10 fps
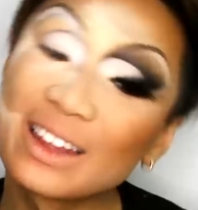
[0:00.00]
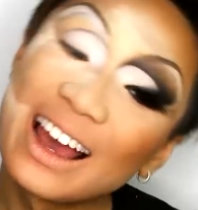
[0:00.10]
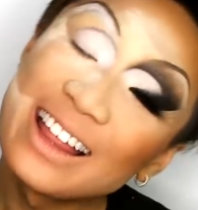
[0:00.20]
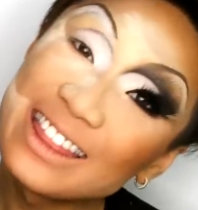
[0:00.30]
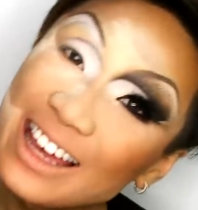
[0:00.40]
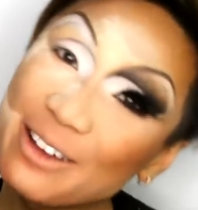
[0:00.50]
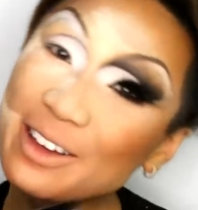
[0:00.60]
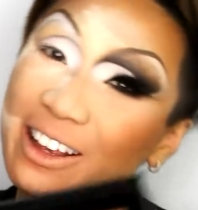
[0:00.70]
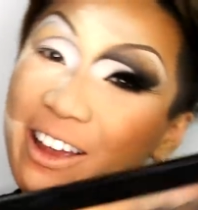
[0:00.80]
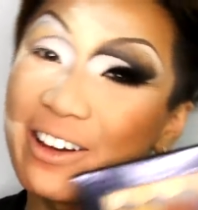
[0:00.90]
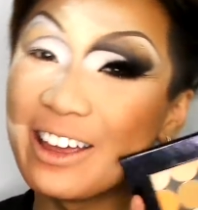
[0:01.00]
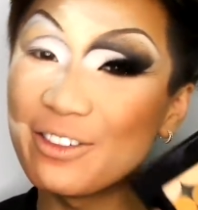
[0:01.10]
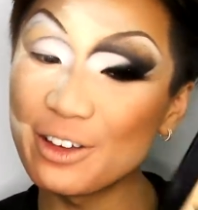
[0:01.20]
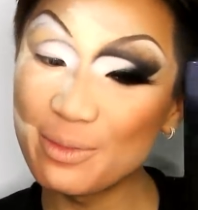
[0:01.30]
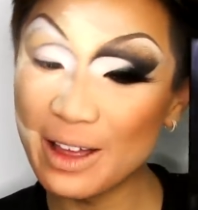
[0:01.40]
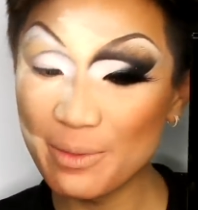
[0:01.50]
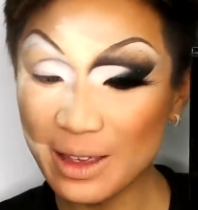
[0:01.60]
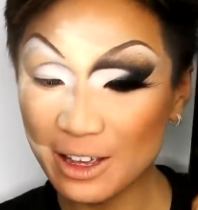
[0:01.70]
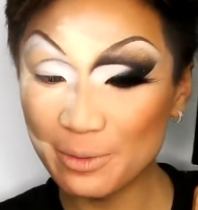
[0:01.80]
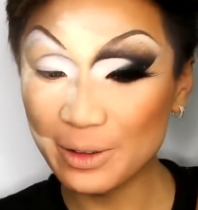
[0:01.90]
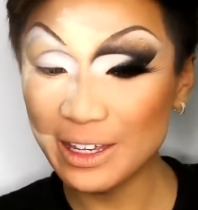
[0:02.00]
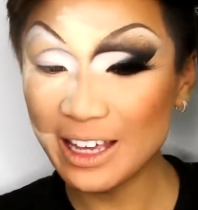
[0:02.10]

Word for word: And then I'm gonna go in with my Makeup Geek